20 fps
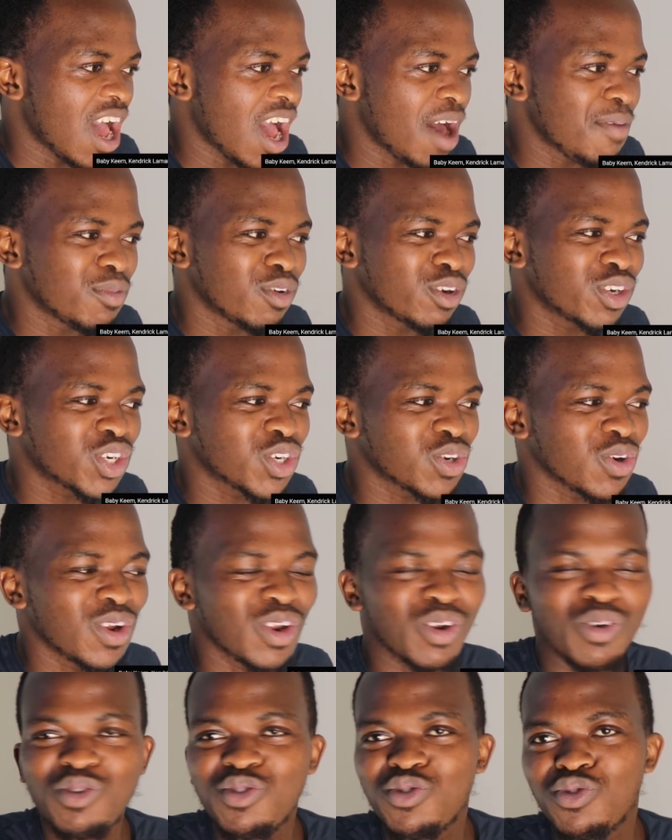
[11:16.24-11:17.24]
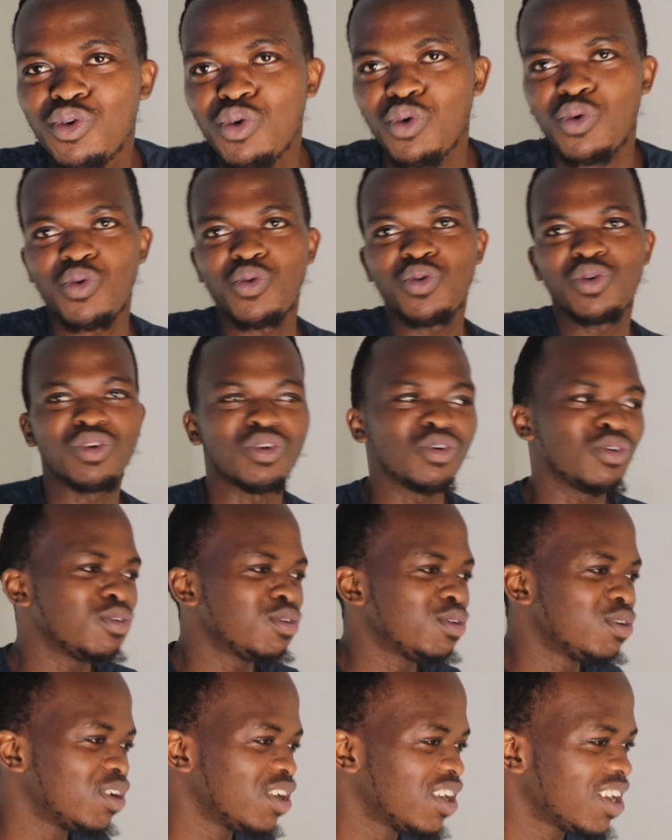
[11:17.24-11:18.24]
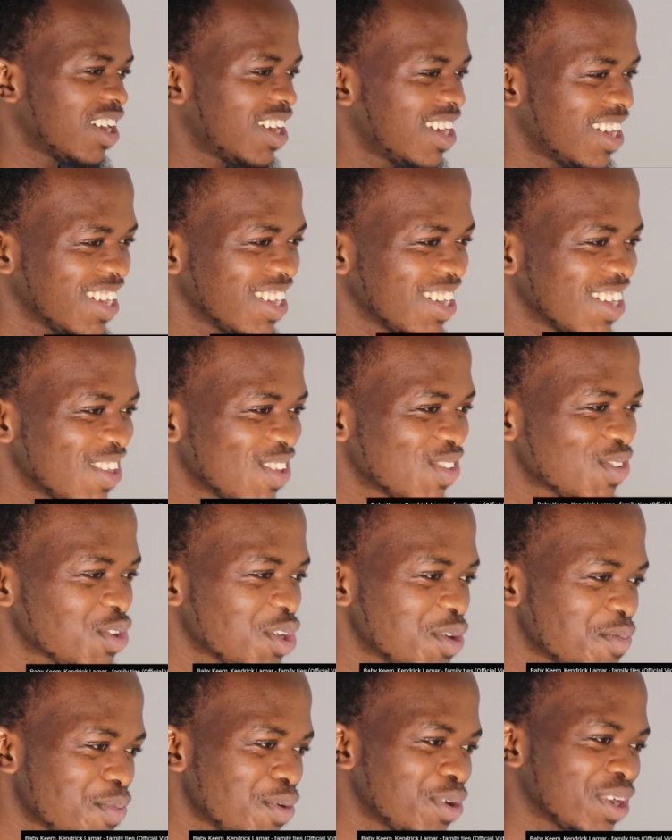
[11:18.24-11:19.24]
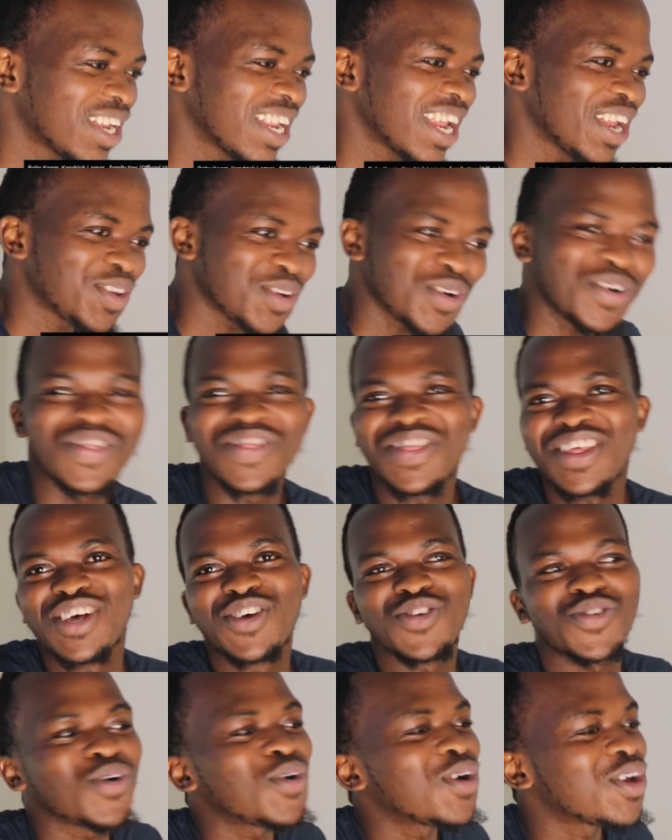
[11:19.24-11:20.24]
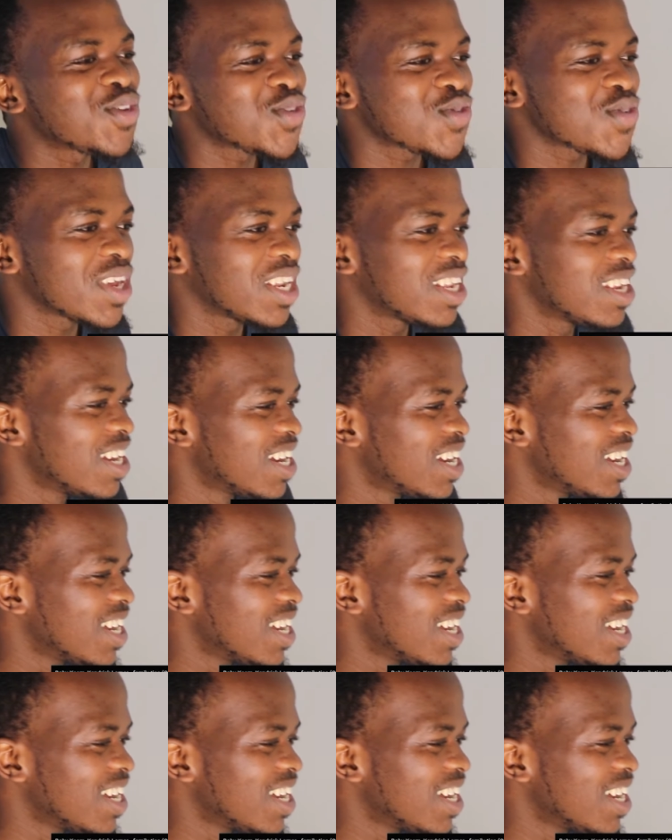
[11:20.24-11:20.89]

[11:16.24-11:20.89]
I'm not sure. It looks so good though, to the point that I don't think so as well.